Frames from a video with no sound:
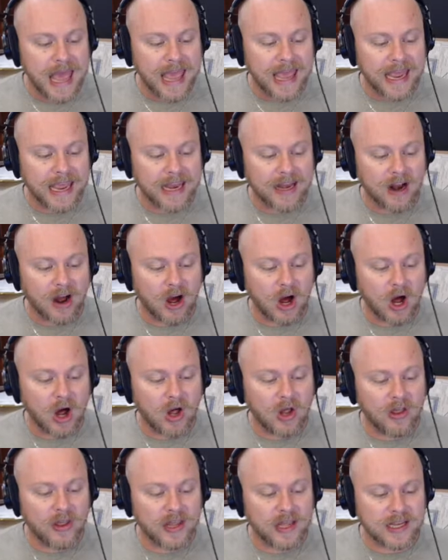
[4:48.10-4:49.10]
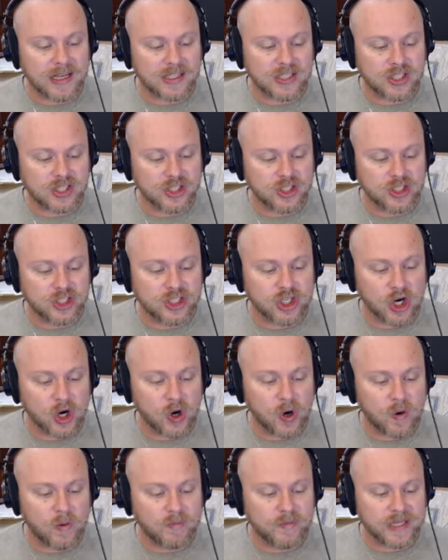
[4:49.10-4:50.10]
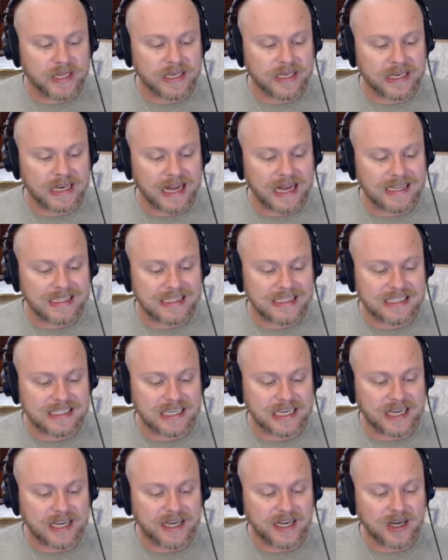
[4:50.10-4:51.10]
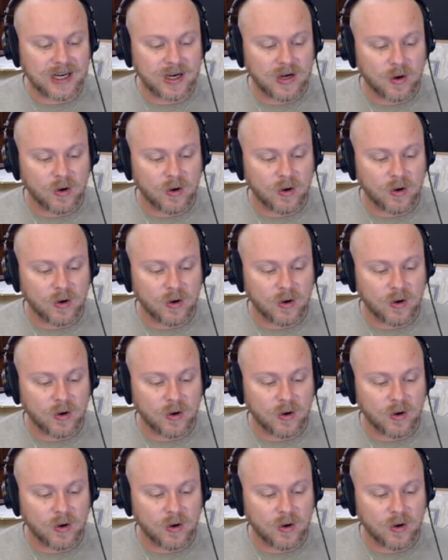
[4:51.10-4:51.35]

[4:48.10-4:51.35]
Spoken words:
In all this, Job did not sin